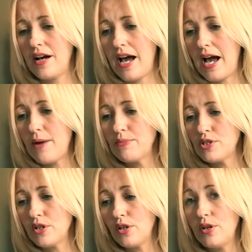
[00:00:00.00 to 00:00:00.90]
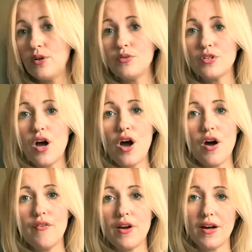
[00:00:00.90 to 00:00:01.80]
absolute
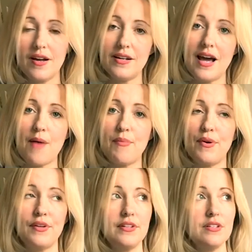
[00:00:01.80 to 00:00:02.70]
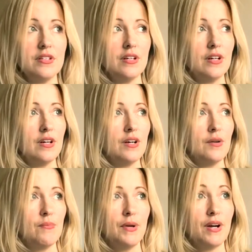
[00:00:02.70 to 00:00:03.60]
horror had happened,
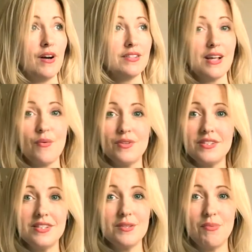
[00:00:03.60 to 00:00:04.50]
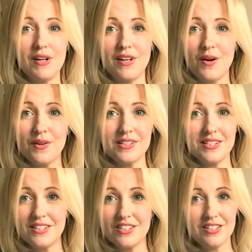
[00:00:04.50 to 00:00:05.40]
because I wanted to be a yoga
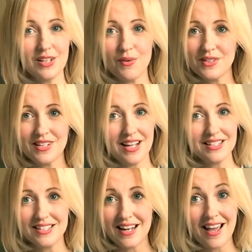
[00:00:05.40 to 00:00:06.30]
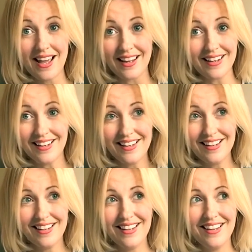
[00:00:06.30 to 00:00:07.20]
teacher till I was 99,
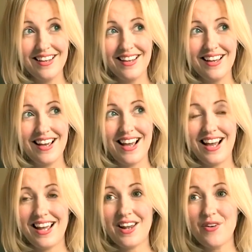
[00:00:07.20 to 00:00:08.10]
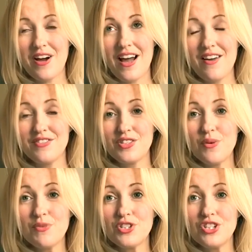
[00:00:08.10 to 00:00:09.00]
and I have so
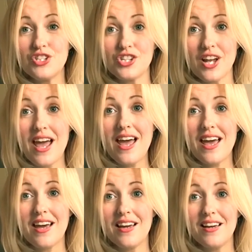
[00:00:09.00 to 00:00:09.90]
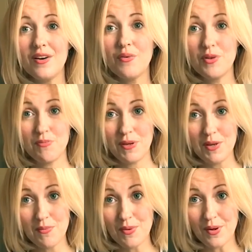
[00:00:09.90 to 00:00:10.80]
much to share with
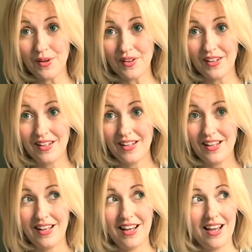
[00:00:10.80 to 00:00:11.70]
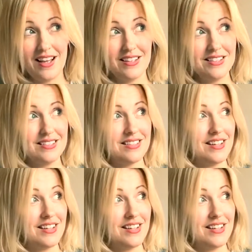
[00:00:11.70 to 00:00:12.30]
people, and